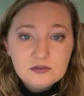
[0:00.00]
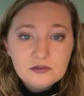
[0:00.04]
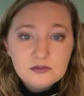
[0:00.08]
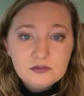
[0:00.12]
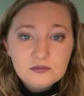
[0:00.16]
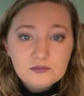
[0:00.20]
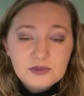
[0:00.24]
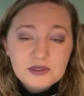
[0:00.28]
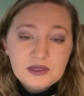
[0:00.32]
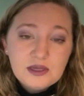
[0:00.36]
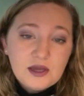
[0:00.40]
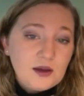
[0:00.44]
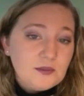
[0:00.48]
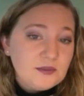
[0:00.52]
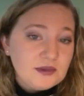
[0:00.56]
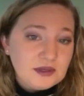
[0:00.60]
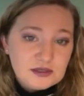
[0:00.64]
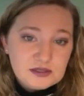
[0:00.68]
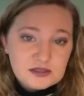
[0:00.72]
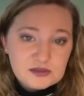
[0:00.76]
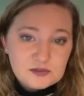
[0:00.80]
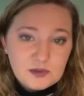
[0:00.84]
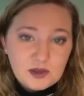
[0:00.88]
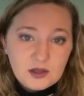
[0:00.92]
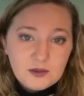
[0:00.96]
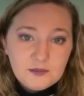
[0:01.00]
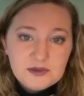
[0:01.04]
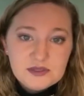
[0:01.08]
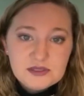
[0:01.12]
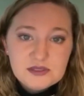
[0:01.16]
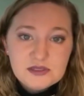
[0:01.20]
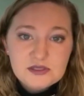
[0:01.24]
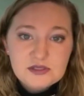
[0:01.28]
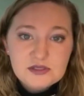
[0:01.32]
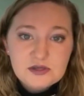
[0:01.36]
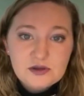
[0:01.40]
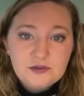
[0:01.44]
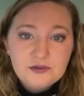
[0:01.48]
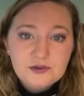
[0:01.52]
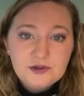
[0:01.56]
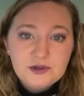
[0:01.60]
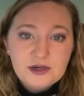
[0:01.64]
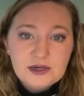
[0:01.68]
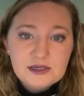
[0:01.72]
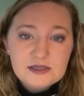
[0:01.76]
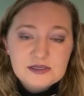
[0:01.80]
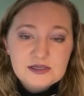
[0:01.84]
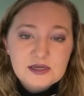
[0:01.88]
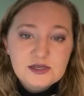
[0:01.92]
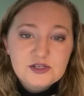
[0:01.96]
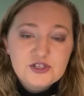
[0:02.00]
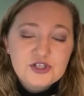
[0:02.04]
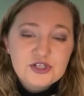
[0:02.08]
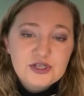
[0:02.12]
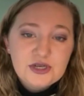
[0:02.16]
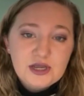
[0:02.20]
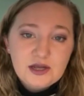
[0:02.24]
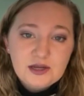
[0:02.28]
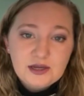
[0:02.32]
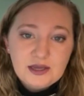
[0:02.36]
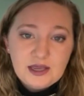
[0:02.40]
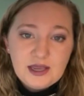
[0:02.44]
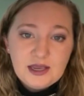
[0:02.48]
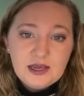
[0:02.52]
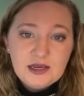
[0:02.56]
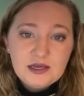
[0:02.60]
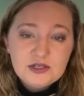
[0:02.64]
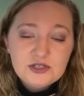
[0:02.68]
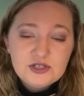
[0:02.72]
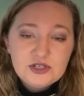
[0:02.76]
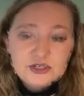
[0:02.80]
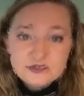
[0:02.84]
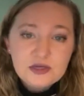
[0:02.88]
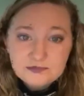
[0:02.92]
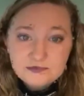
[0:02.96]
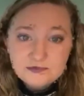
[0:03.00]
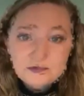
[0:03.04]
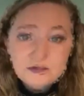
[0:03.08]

becoming a small business owner at such a young age